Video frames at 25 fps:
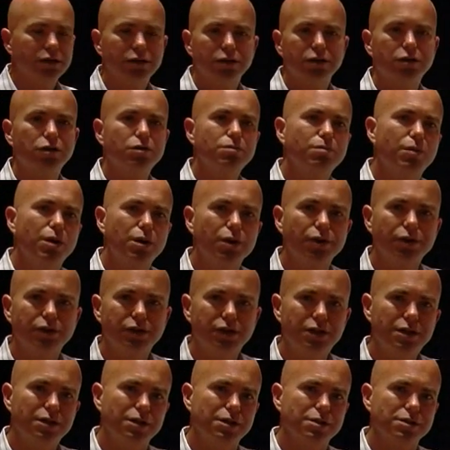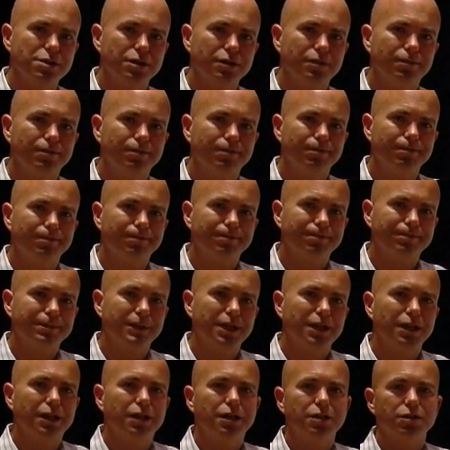to both tiers.
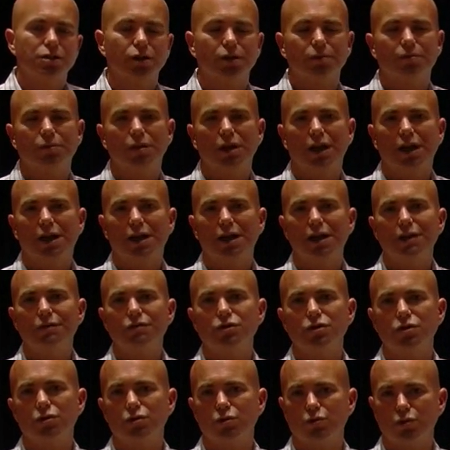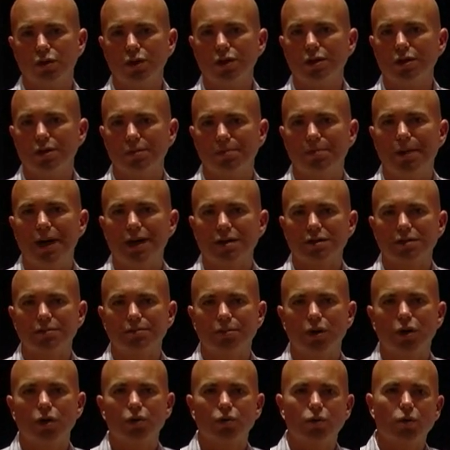So it gives you really the best of
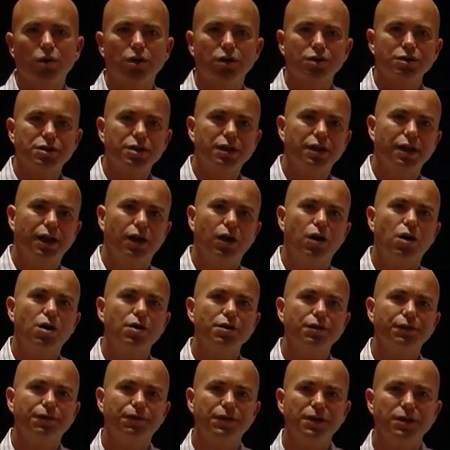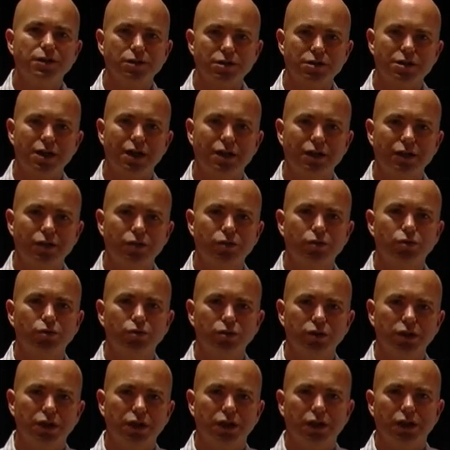both worlds. You get all the feature set
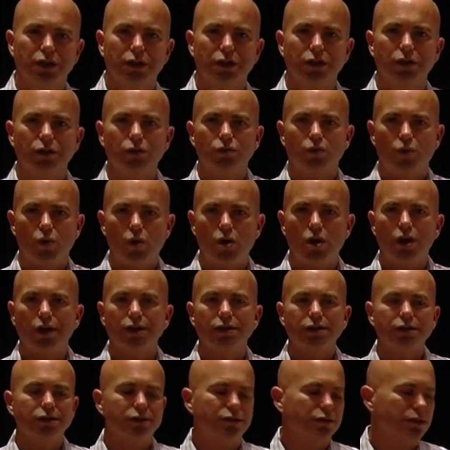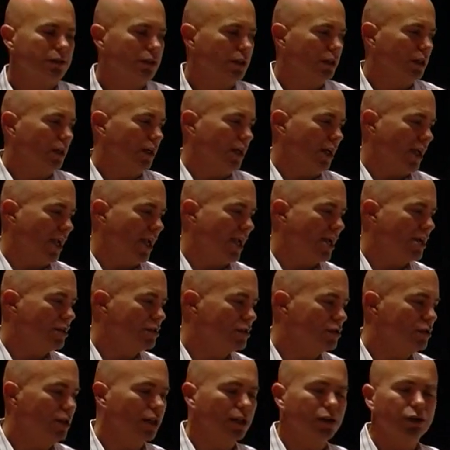you, you want,
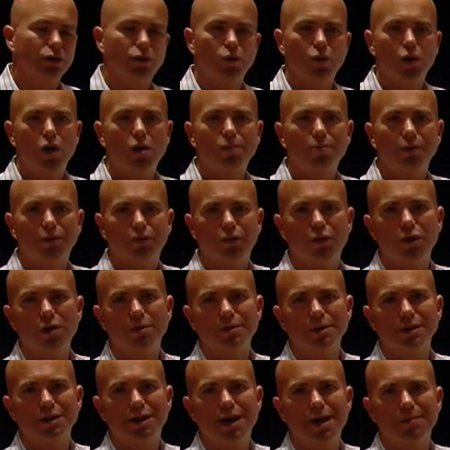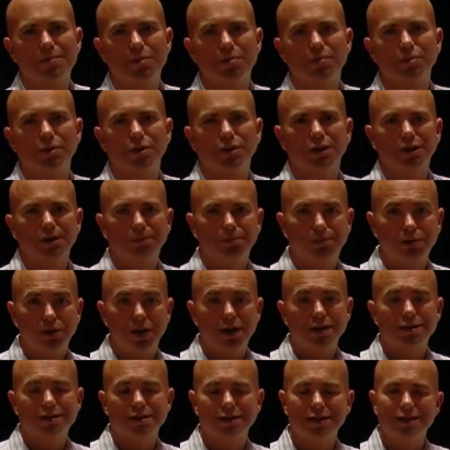and you get the raw performance capability
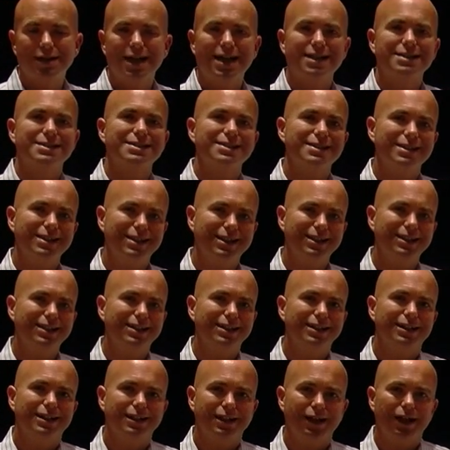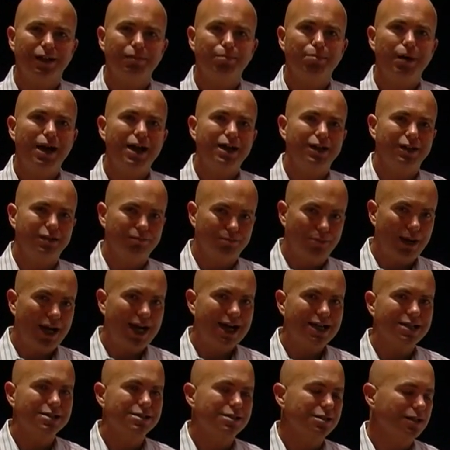plus the density and pa in
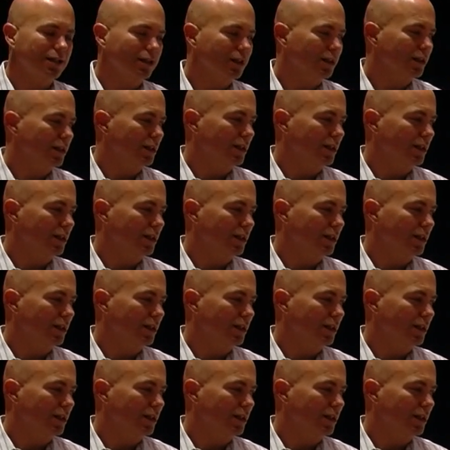packaging